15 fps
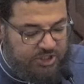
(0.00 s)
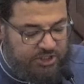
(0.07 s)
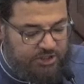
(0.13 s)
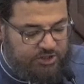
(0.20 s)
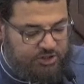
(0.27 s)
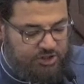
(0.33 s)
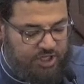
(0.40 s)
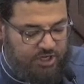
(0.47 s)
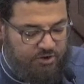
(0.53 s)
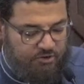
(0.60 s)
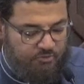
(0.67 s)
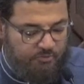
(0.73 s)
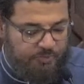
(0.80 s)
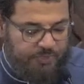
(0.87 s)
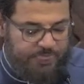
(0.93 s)
So,
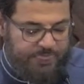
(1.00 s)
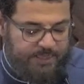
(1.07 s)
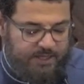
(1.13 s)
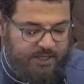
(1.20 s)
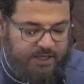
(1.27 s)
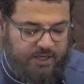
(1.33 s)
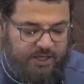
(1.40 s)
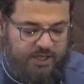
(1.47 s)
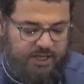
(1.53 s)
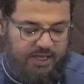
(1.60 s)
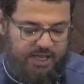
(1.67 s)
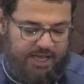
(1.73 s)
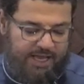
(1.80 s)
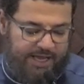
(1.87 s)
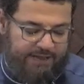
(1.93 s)

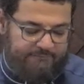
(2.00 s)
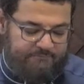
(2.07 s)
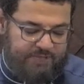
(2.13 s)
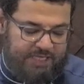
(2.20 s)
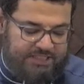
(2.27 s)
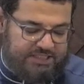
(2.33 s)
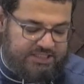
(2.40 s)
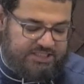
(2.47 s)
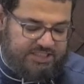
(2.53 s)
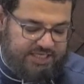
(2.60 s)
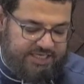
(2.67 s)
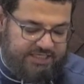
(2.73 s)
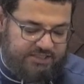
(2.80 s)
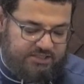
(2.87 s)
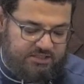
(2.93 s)
as I
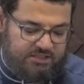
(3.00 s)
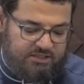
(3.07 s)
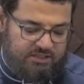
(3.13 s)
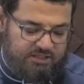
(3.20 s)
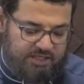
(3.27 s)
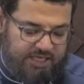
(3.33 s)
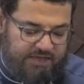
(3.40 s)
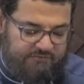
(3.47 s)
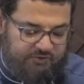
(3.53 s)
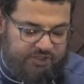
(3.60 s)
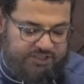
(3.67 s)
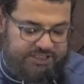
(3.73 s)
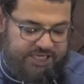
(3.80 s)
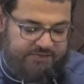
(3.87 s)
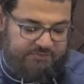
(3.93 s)
said, like for
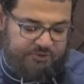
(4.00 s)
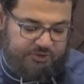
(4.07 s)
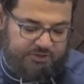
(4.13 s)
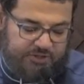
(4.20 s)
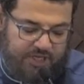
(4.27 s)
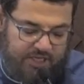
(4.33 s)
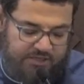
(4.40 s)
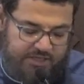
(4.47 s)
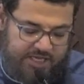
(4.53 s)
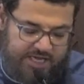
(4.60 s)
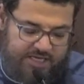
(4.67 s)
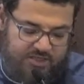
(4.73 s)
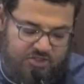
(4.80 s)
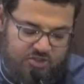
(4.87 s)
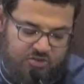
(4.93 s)
example, lung
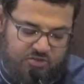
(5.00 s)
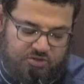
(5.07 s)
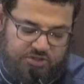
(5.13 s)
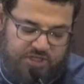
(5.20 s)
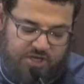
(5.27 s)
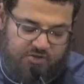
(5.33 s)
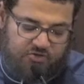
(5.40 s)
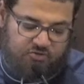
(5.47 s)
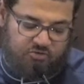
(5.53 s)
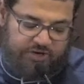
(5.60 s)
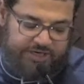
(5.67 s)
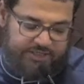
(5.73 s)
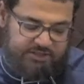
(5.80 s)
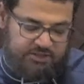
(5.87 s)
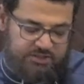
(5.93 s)
cancer's death
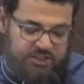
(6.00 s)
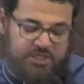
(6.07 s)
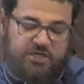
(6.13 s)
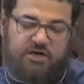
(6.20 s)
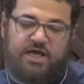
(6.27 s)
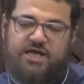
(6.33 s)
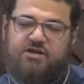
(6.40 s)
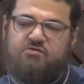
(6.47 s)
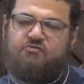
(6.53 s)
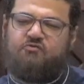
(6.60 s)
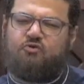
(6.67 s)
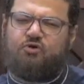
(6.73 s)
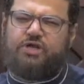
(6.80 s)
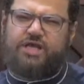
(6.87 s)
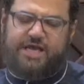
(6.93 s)
rate declined
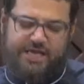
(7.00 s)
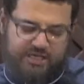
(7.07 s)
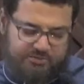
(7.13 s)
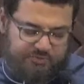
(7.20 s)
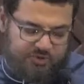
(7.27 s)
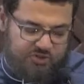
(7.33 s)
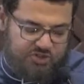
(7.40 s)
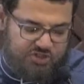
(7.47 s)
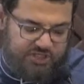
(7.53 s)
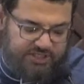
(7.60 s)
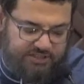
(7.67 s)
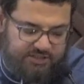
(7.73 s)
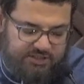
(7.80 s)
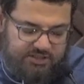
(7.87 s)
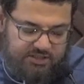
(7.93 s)

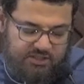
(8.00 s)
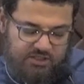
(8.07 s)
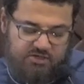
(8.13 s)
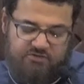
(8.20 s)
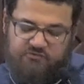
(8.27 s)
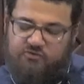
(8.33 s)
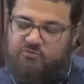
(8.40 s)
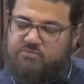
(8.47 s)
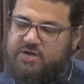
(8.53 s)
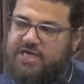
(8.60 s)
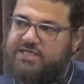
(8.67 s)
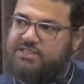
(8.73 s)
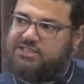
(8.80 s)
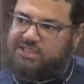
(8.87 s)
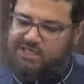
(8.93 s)
48% from
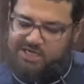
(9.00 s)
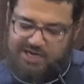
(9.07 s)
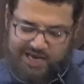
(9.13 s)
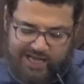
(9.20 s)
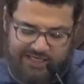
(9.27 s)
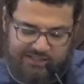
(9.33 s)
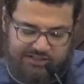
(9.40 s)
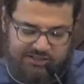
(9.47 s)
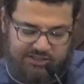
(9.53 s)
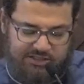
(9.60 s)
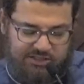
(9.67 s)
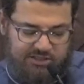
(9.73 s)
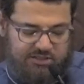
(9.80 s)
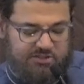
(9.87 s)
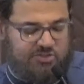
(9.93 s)
1990
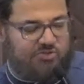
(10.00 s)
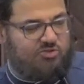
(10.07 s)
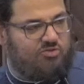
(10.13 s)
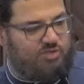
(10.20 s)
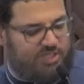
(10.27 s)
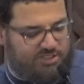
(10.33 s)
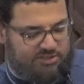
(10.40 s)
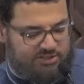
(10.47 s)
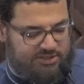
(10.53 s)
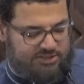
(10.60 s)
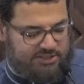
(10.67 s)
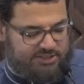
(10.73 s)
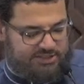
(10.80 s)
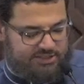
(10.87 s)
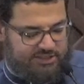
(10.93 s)
to
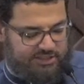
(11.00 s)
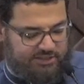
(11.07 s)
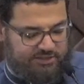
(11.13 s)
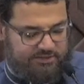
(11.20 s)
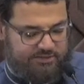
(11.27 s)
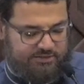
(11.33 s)
2016.